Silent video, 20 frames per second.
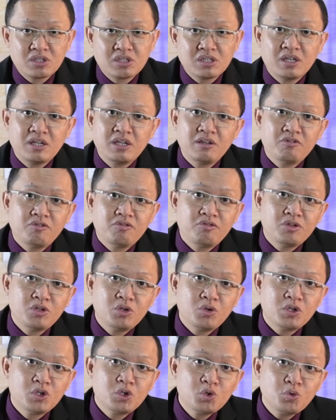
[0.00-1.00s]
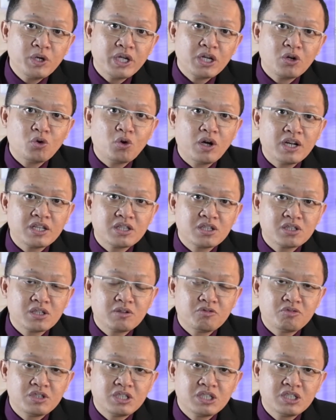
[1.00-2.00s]
If you're doing qualitative
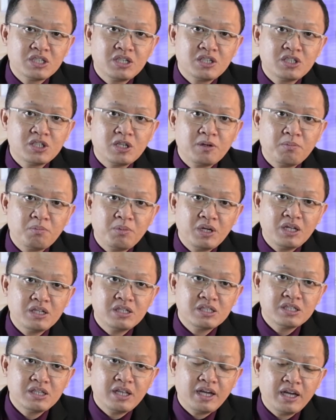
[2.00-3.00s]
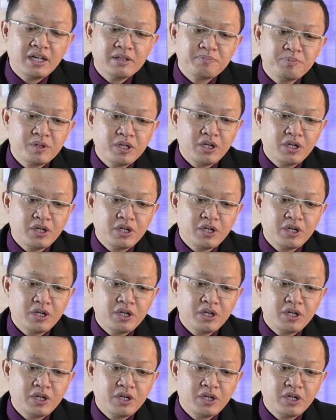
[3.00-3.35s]
research, it means that